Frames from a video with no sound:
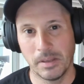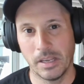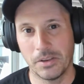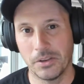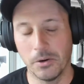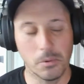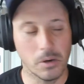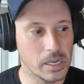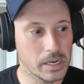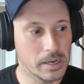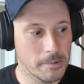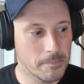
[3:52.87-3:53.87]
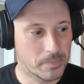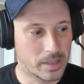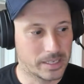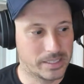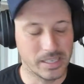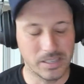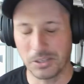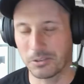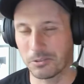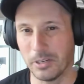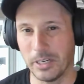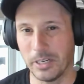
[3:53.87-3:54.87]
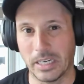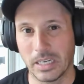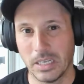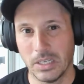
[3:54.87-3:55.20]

And you know what? I disagree.